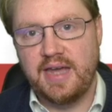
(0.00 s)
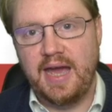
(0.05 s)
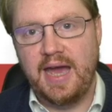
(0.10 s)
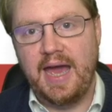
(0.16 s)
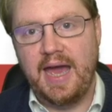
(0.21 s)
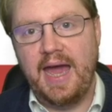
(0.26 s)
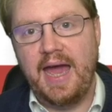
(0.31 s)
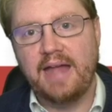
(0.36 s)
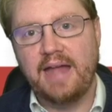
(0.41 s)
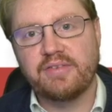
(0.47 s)

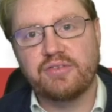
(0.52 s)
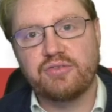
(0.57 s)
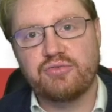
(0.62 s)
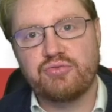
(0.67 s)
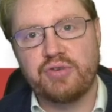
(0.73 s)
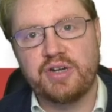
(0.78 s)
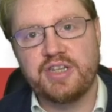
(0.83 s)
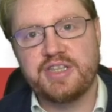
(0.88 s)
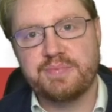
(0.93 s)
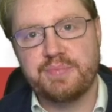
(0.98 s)
add
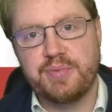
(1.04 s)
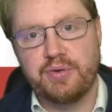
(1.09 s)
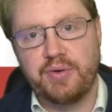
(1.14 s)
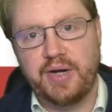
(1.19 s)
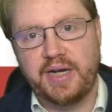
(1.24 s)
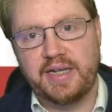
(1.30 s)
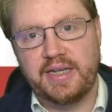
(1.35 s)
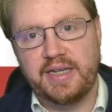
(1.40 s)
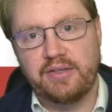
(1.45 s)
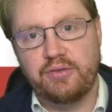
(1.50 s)

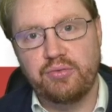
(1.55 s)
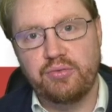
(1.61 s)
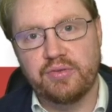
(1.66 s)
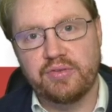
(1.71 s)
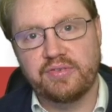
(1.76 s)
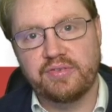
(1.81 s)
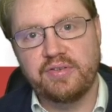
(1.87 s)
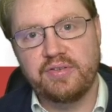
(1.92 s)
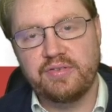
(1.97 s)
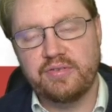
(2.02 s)
transparently to the
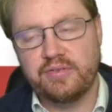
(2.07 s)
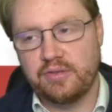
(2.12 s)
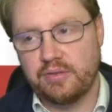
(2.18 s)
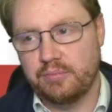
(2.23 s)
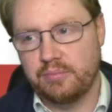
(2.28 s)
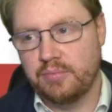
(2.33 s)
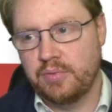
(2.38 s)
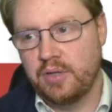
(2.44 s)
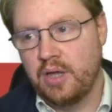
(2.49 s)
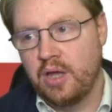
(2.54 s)
system.
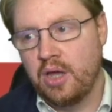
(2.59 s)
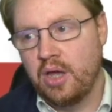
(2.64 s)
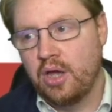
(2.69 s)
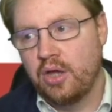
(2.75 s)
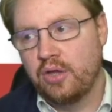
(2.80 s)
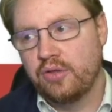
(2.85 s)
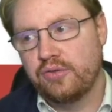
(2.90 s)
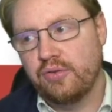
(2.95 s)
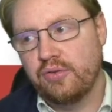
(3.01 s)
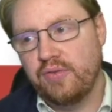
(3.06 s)

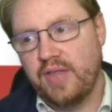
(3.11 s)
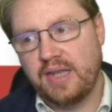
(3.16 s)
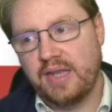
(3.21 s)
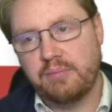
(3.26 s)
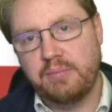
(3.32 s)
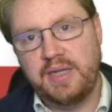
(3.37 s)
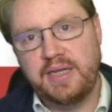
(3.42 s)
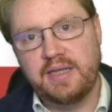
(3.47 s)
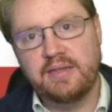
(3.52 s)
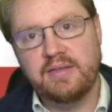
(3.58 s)
So that
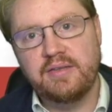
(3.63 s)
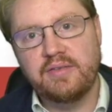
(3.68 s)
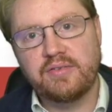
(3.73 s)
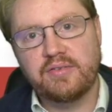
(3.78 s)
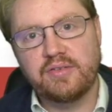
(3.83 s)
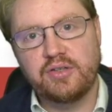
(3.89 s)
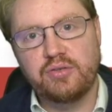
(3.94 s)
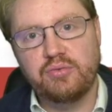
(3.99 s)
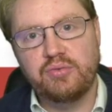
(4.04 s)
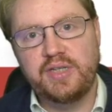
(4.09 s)
means
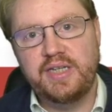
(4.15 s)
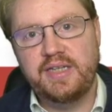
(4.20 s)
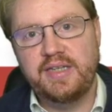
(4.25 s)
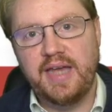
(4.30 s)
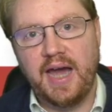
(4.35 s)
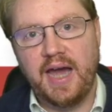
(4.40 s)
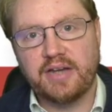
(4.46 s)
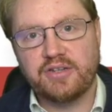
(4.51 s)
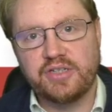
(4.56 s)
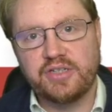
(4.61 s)
you need
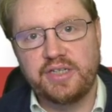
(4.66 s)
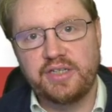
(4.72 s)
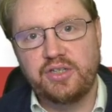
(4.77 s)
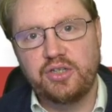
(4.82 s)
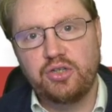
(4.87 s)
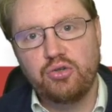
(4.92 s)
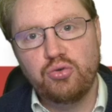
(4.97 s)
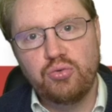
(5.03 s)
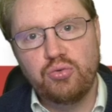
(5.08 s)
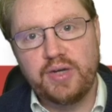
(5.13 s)
actually
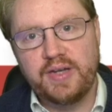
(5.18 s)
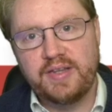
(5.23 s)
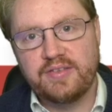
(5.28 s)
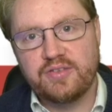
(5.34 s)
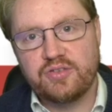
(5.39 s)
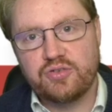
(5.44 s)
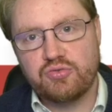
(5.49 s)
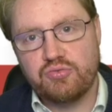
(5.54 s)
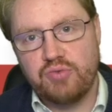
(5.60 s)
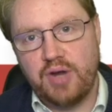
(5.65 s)
new
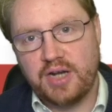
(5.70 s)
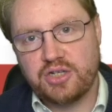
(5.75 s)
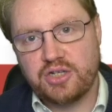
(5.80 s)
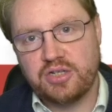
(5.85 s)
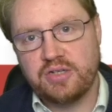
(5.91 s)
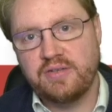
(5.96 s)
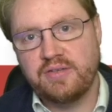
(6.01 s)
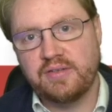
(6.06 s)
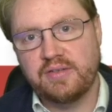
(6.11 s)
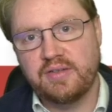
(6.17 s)

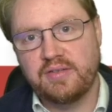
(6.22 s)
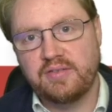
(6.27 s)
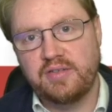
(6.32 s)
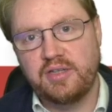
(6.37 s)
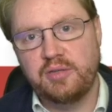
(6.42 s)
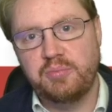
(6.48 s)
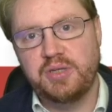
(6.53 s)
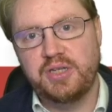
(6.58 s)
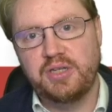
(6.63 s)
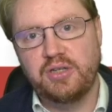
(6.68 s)
instructions in the
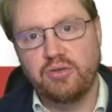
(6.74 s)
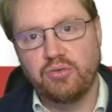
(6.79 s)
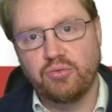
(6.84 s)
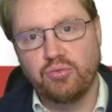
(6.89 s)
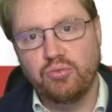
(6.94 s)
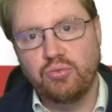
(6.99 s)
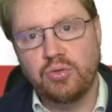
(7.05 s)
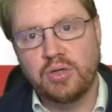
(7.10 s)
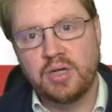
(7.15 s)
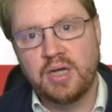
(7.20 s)

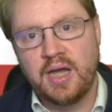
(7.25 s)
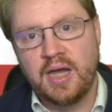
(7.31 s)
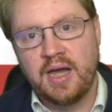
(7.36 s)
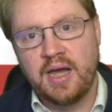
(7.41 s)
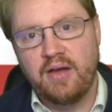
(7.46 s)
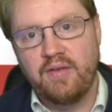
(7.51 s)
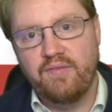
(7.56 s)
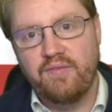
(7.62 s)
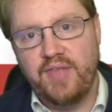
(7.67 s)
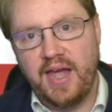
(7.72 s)
CPU
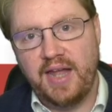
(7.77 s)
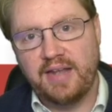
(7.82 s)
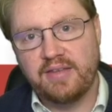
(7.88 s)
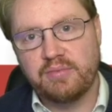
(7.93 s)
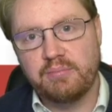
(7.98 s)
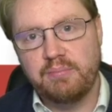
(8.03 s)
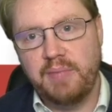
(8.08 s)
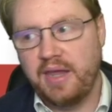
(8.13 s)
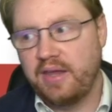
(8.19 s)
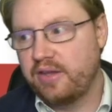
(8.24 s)
that
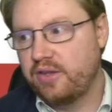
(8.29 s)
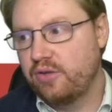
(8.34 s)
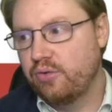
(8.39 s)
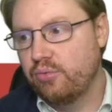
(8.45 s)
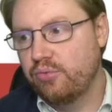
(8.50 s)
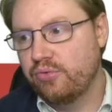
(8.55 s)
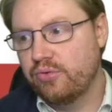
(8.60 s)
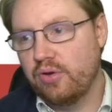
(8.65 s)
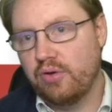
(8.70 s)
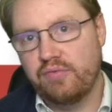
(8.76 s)
make
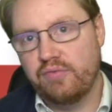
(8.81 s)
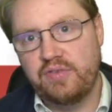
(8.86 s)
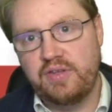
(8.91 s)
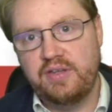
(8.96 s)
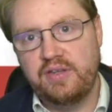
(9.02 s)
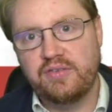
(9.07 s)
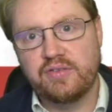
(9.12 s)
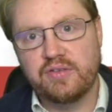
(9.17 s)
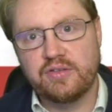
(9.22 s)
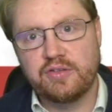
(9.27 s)
use of
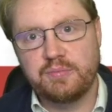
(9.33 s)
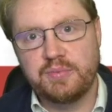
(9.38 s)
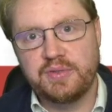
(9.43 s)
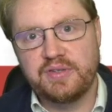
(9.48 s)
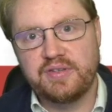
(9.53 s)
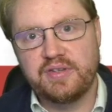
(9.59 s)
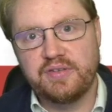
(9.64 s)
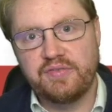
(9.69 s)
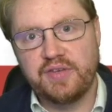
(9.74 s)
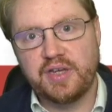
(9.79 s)
these
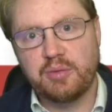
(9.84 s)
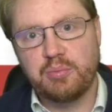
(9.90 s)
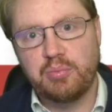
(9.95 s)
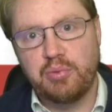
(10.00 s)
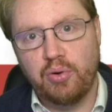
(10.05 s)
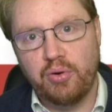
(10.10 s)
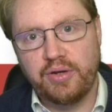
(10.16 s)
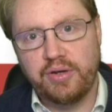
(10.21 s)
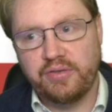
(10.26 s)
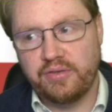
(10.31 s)
specific
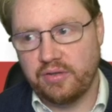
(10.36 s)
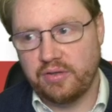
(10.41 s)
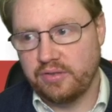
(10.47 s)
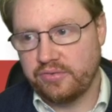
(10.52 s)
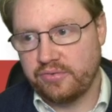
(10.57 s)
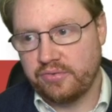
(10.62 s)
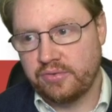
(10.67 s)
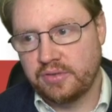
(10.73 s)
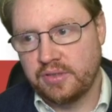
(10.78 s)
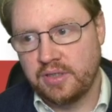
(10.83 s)

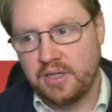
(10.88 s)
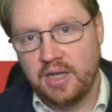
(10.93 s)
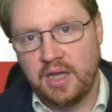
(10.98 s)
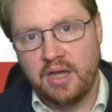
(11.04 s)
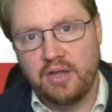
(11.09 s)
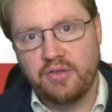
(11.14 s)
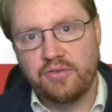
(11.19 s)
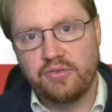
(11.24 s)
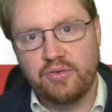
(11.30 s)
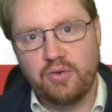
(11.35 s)
pointers.
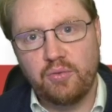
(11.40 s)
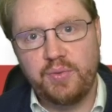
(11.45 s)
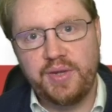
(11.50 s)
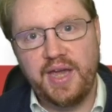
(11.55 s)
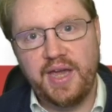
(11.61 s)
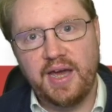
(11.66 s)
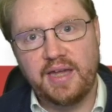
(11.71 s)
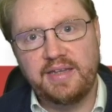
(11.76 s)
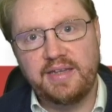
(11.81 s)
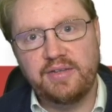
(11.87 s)
So we
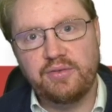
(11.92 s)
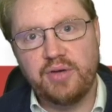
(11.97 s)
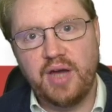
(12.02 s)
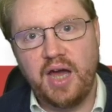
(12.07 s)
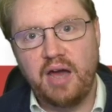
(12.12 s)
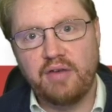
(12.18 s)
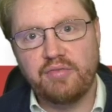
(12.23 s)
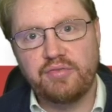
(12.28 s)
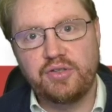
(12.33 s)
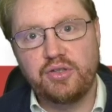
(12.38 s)
need to
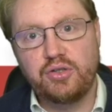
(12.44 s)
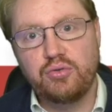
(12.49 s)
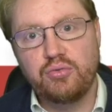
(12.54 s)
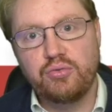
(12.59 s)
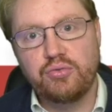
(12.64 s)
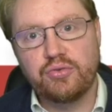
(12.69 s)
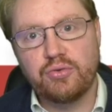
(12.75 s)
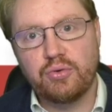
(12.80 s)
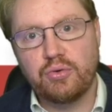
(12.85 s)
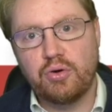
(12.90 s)
have new
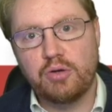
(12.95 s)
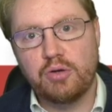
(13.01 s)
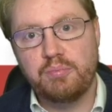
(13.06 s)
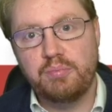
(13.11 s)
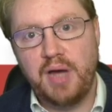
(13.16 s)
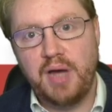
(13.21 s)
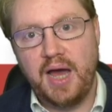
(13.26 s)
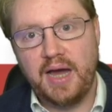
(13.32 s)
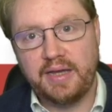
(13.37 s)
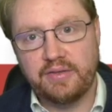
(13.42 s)
so-called
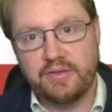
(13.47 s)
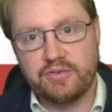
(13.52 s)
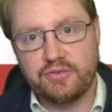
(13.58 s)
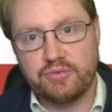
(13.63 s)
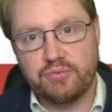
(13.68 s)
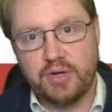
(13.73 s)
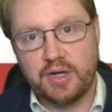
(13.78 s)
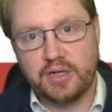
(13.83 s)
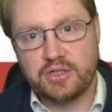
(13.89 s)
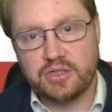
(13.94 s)
PAC
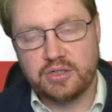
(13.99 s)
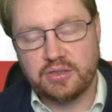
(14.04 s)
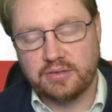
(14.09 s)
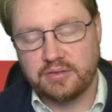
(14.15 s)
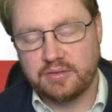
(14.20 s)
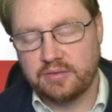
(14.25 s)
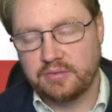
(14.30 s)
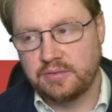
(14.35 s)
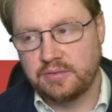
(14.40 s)
instructions.